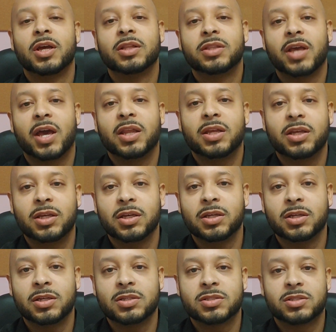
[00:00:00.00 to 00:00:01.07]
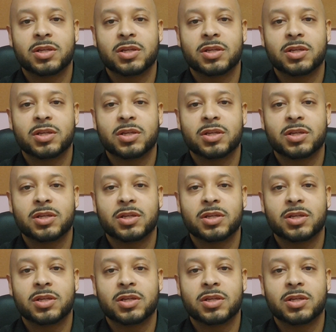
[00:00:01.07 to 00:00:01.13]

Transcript: That is